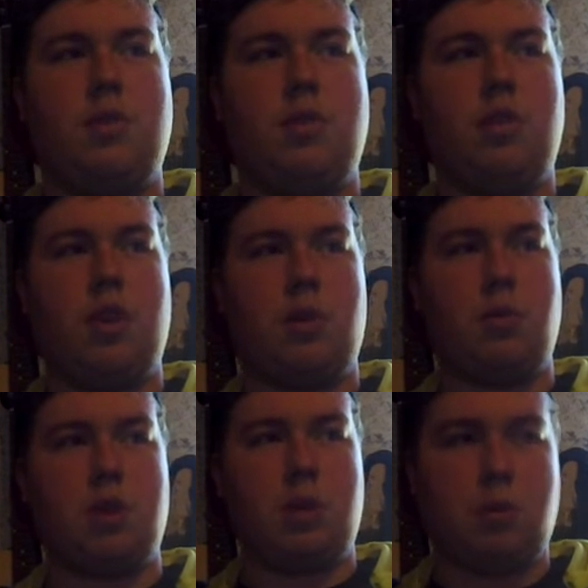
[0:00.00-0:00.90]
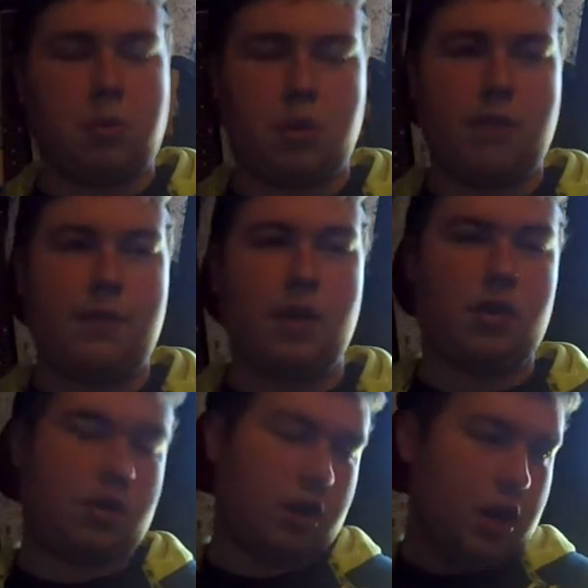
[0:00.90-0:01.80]
like what they would put in a
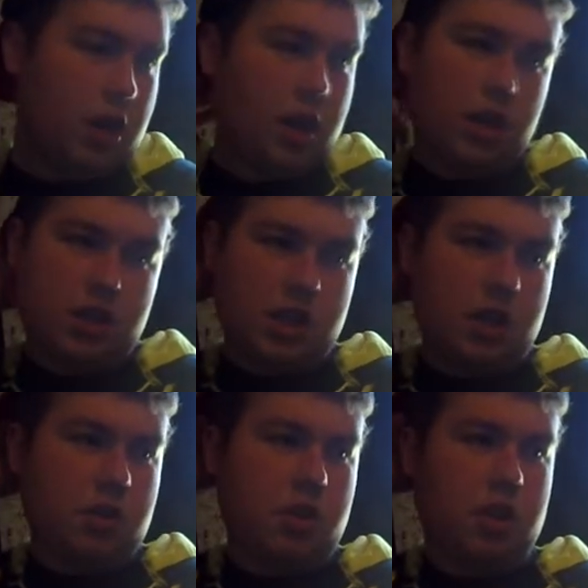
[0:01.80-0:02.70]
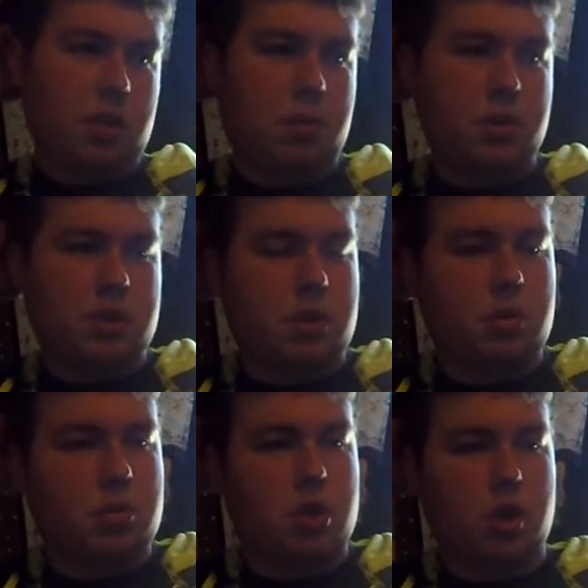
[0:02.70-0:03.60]
filler. It's kind of like they put
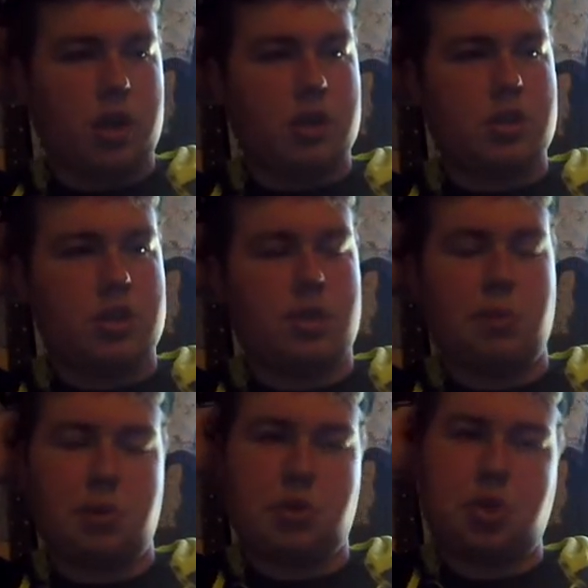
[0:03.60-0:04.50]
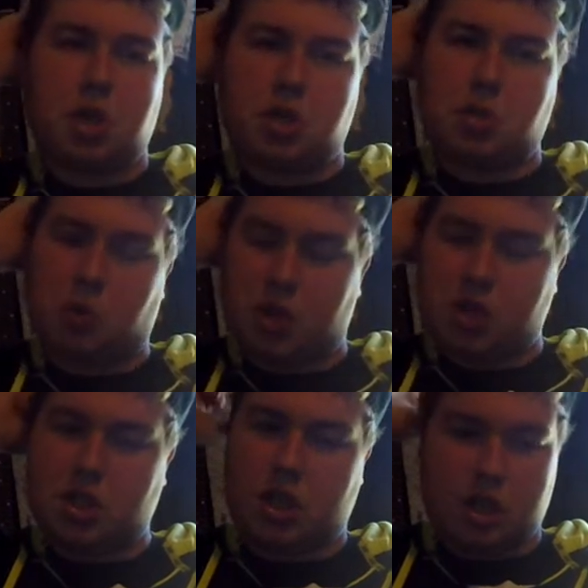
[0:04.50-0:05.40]
2 tracks as the bonus tracks as
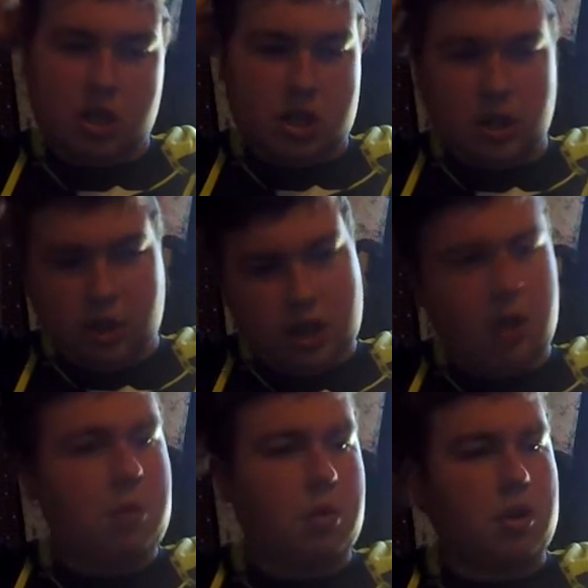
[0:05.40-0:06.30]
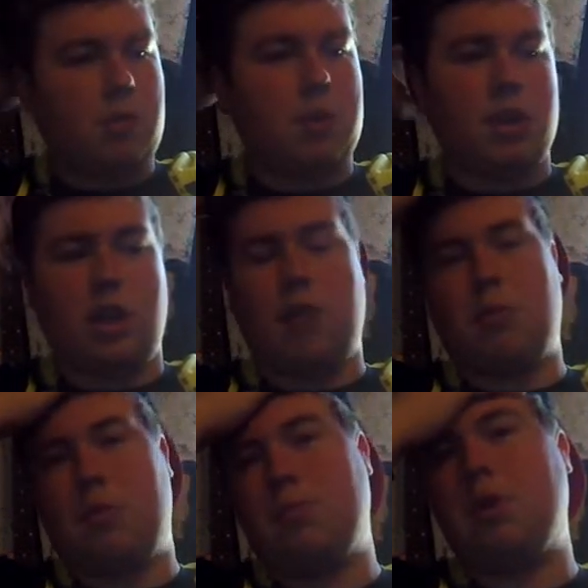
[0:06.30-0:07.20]
ones they didn't think were going to make the
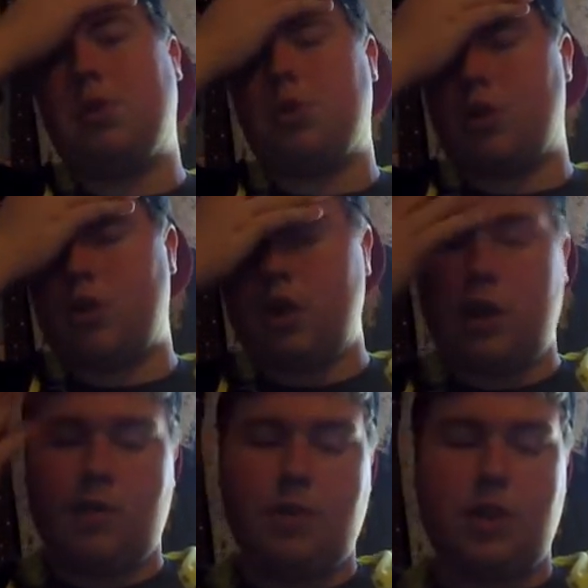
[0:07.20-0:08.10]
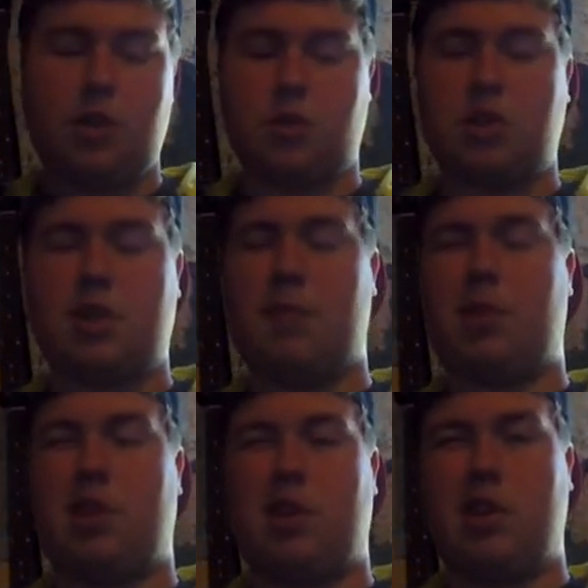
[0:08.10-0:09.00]
album, but were,
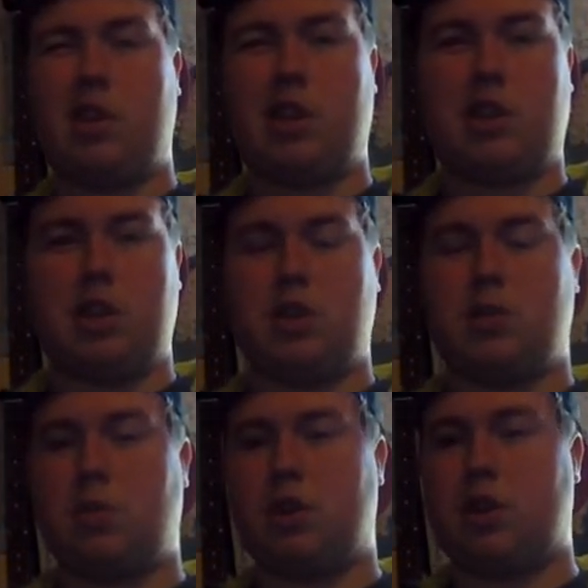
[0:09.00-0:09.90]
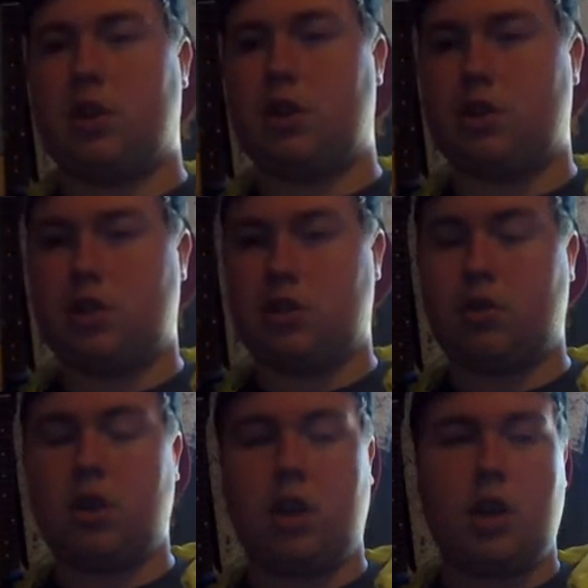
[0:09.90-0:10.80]
something that they should put out there. So
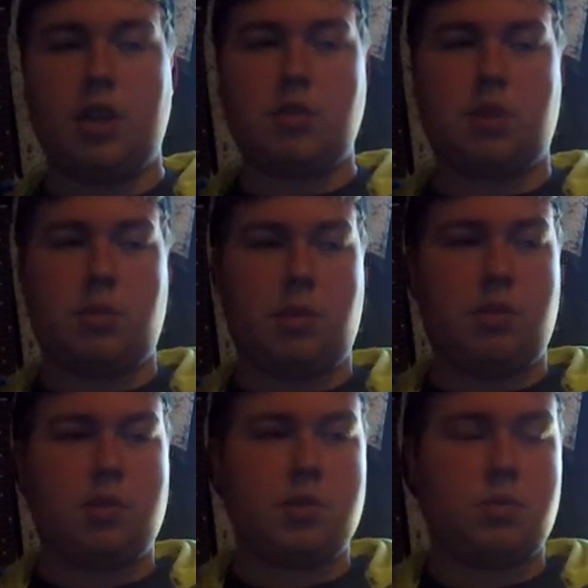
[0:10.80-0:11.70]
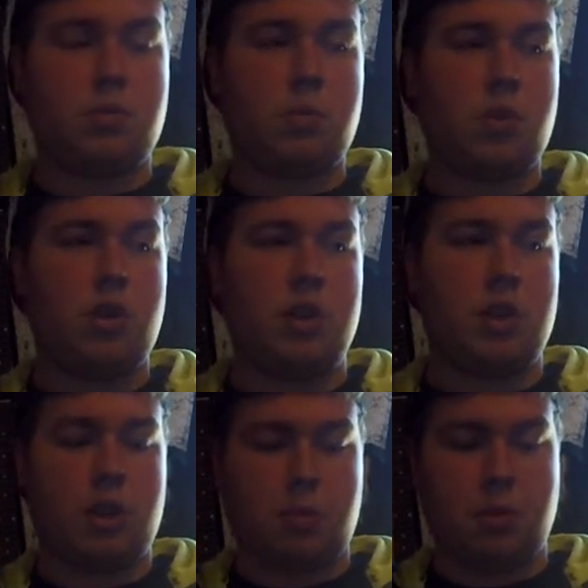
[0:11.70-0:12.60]
that's what I believe those were. And then
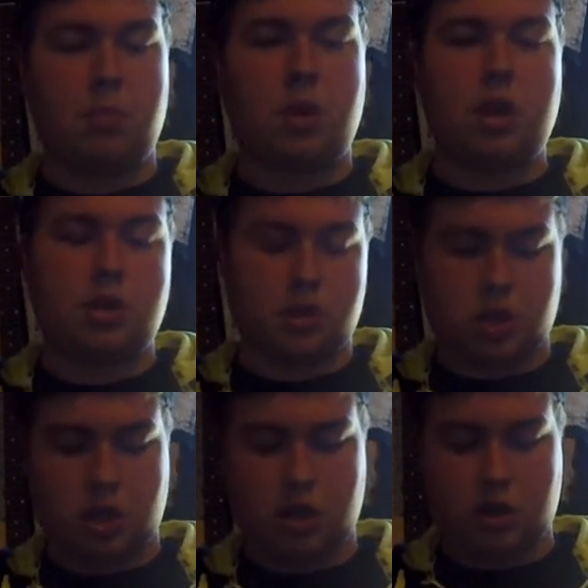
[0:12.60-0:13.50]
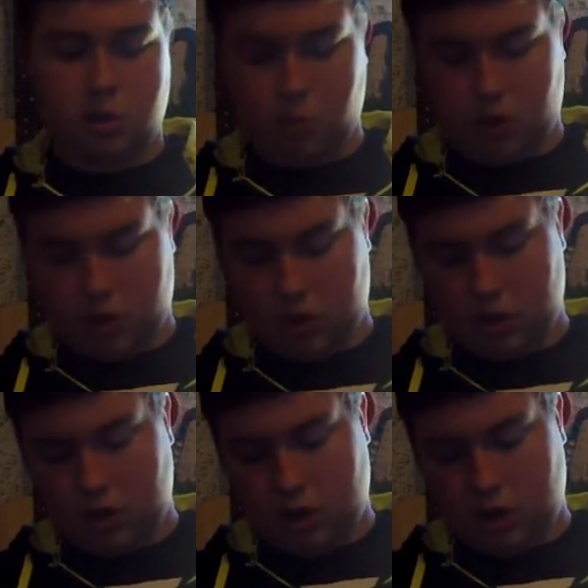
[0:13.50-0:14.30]
they put Breaking the Chain and War